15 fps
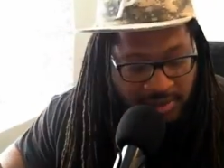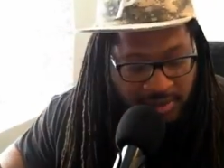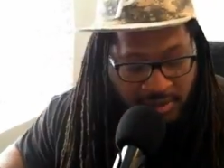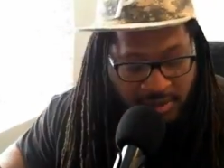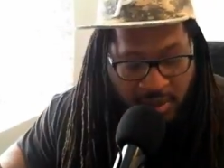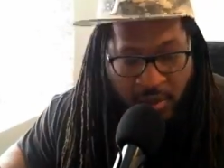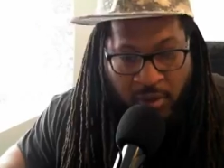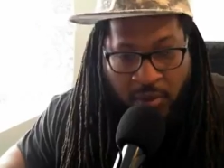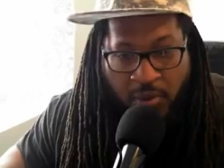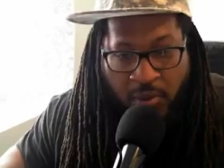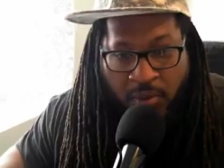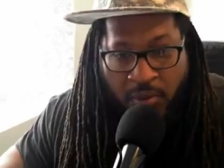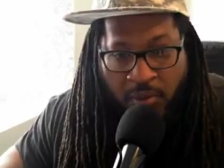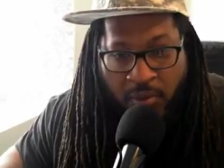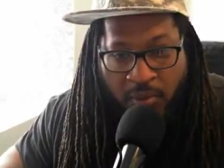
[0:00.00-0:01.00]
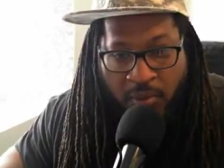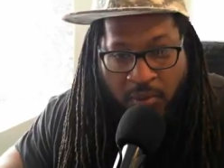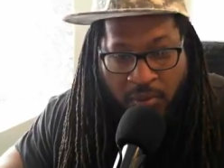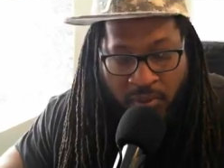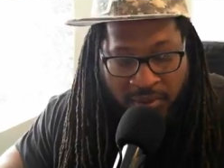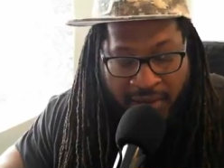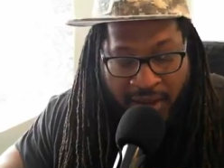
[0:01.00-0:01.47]
So
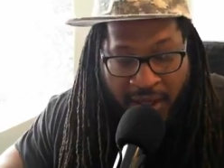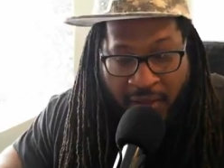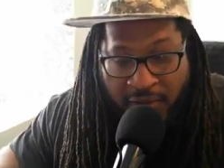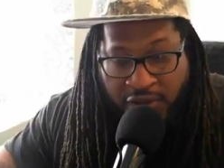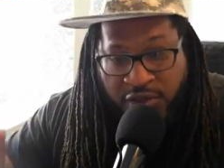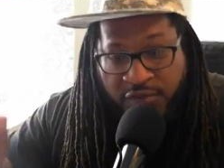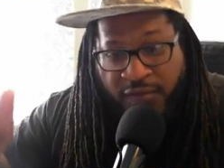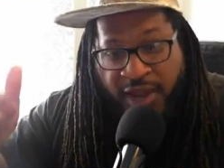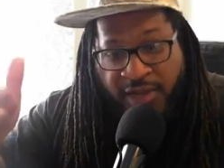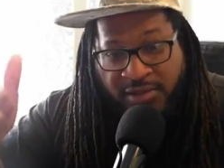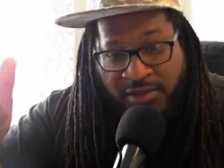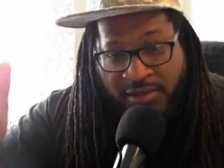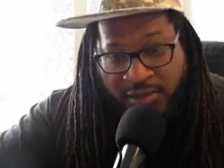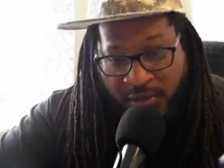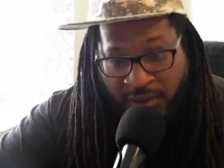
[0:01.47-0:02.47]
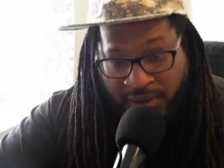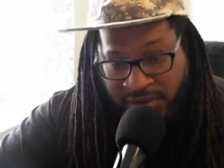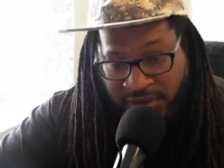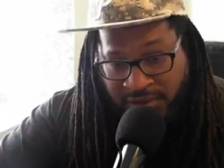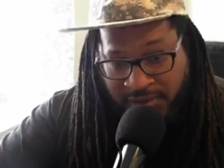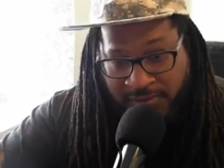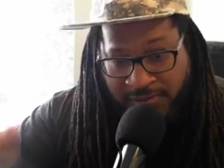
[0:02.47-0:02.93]
now that you've answered the
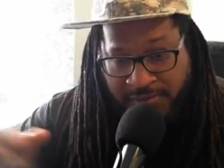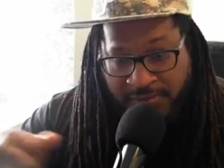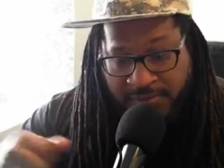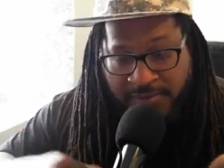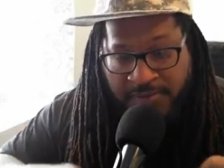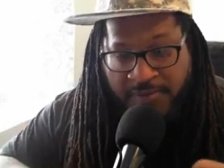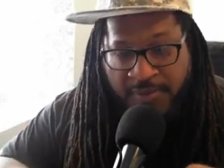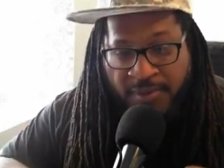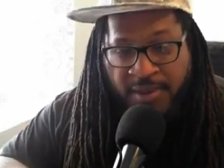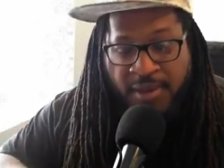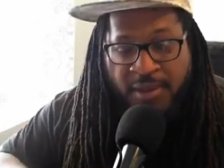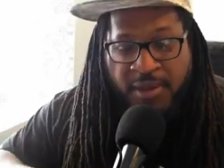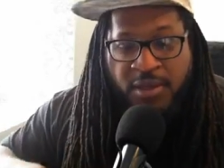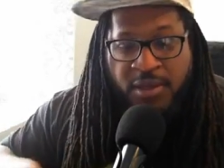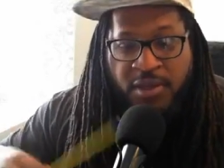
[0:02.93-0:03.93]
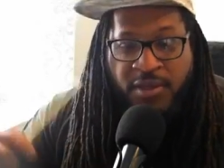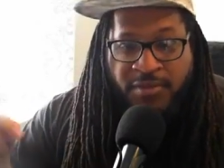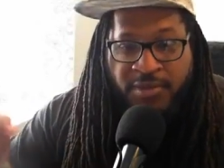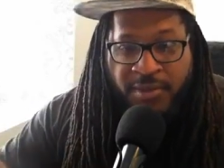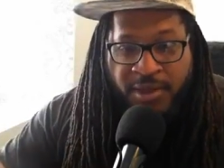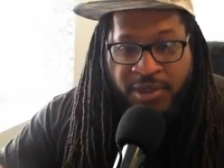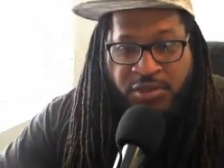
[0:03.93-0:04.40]
question, you
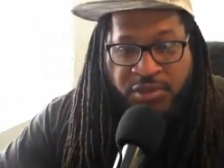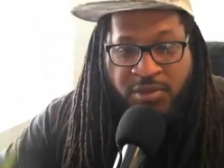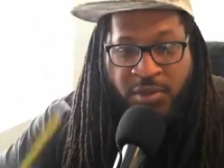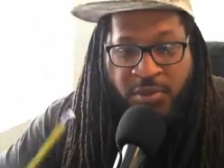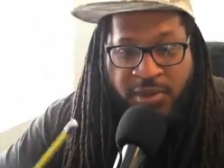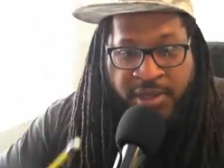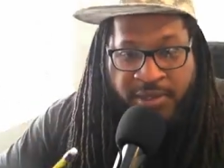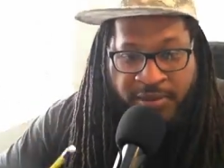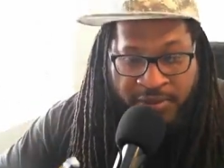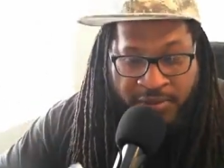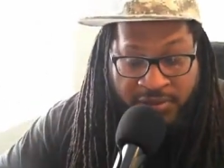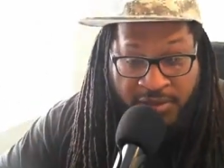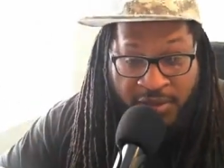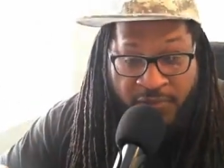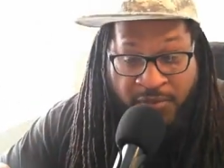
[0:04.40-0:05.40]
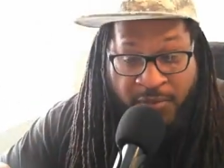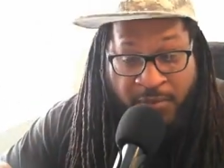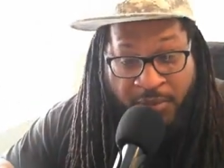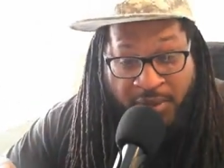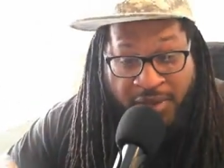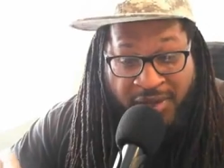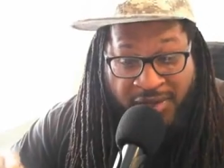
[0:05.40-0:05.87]
have to make sure you go get yourself a
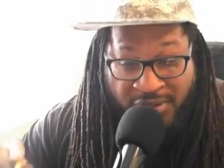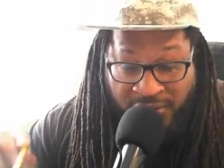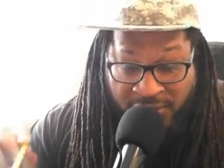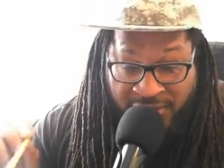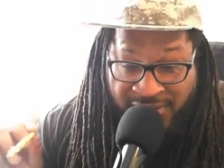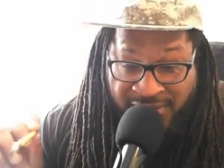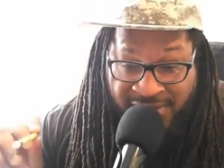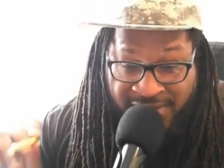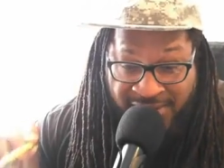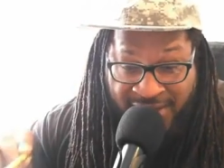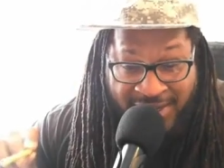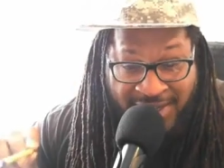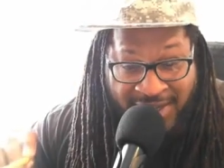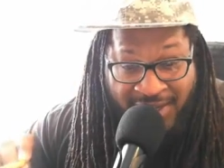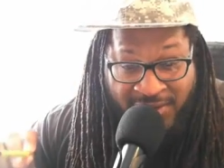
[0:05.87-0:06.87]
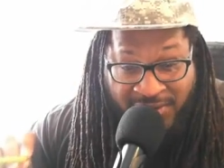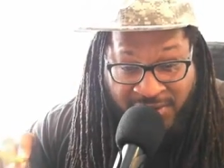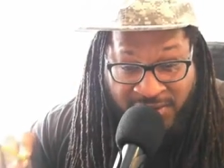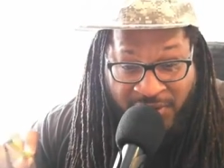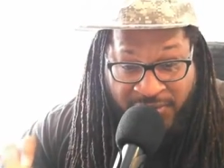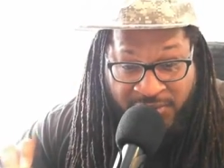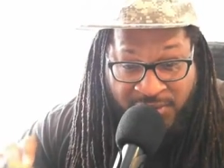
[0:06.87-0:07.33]
book, because you're going to dedicate
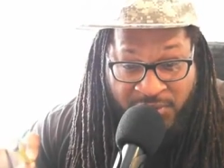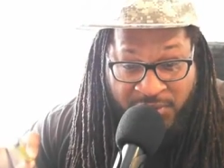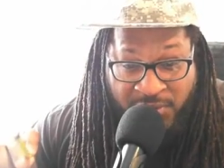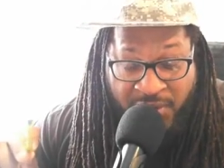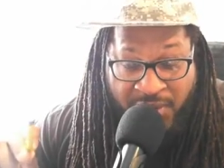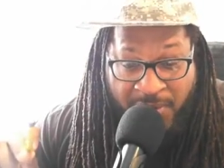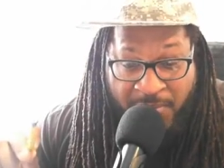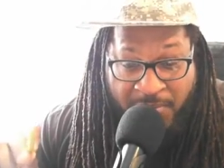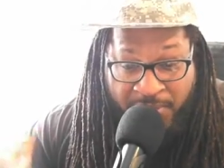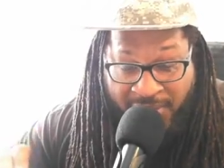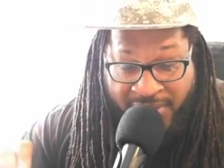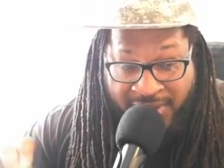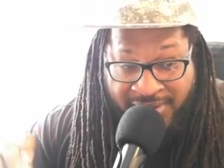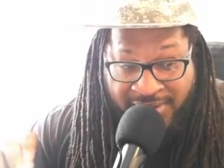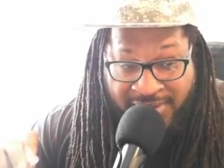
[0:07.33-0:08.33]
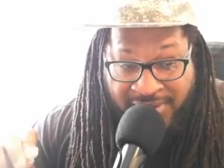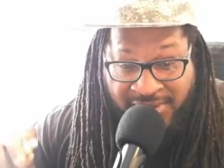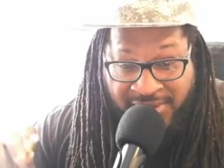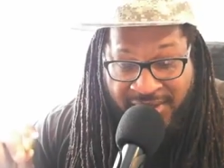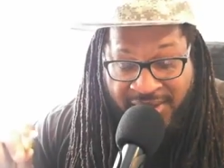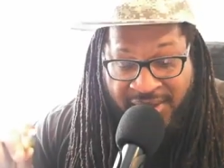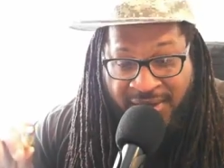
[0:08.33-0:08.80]
yourself to a book. And this
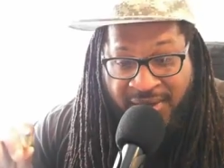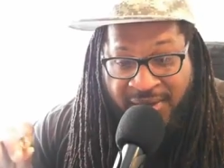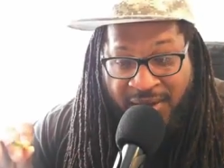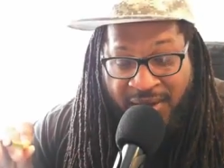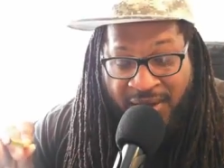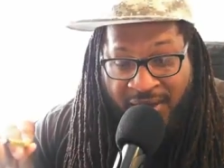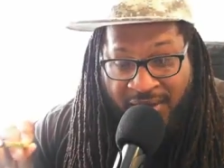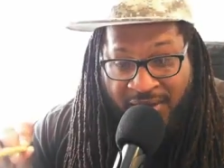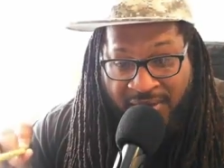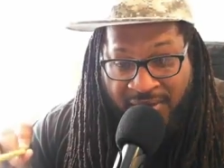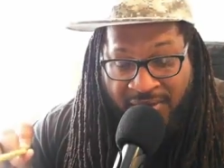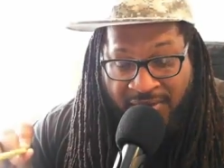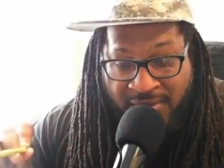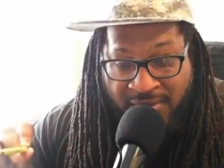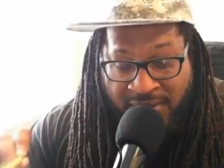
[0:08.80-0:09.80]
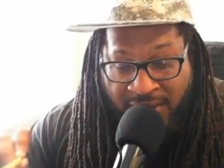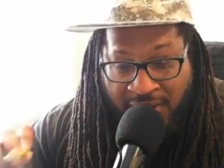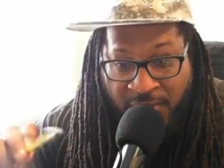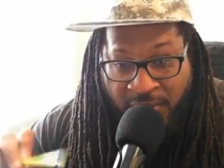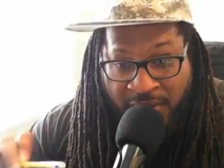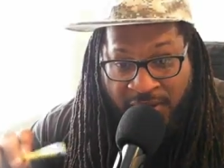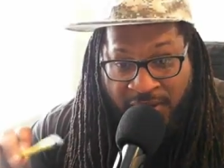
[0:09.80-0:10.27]
is
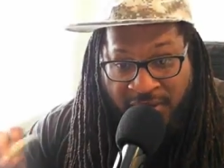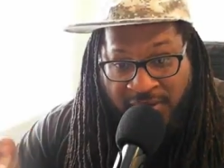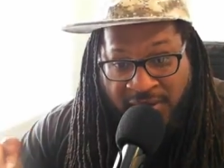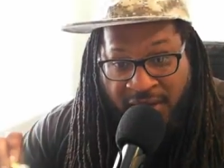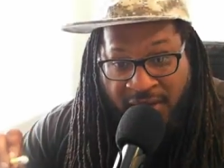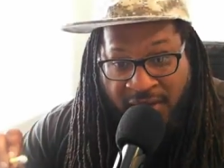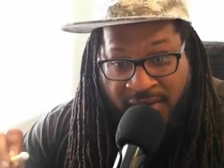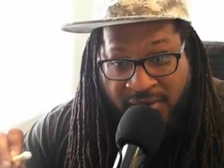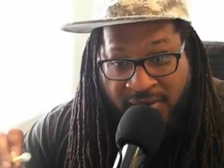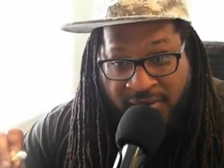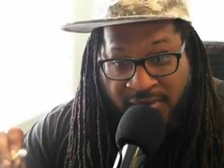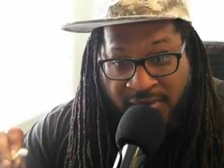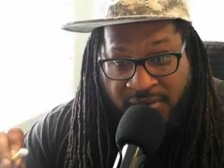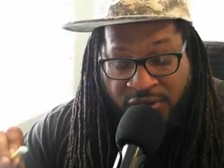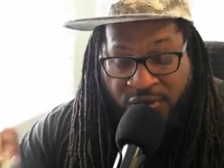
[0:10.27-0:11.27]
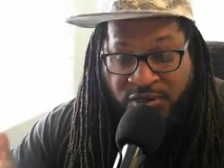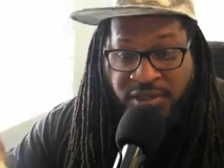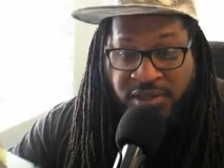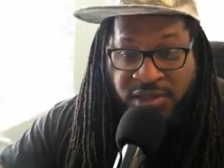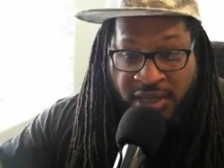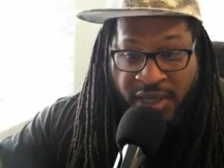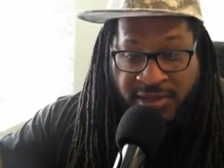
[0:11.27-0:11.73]
kind of one of the things that you'll
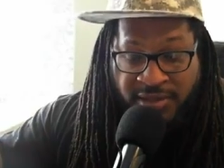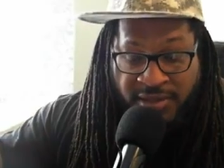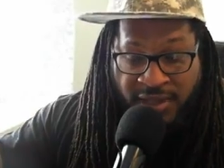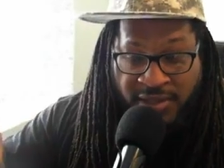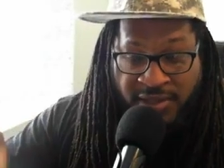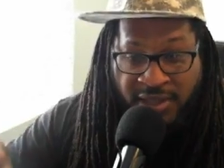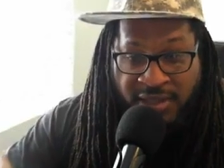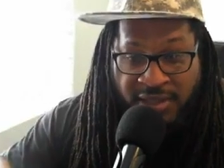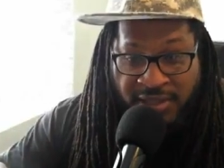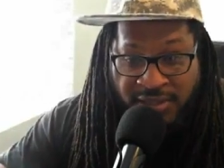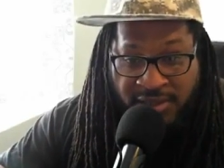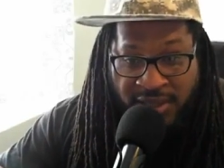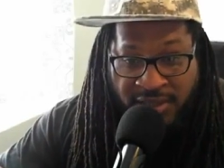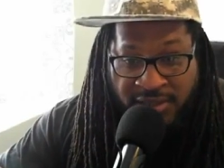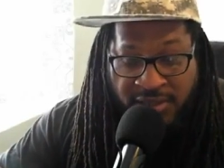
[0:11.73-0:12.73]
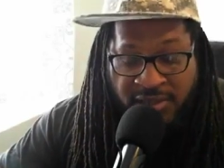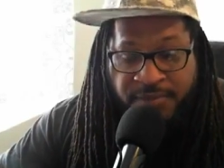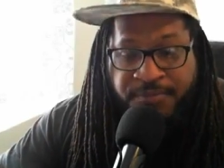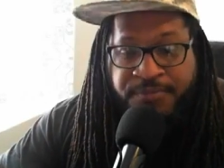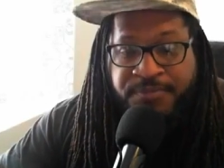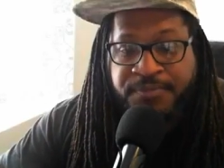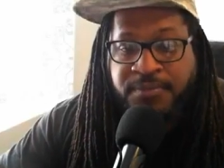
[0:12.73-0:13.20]
see at the end of this
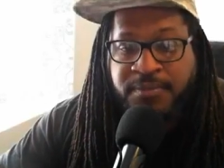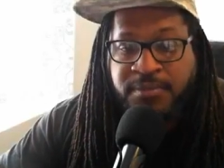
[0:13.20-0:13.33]
lesson.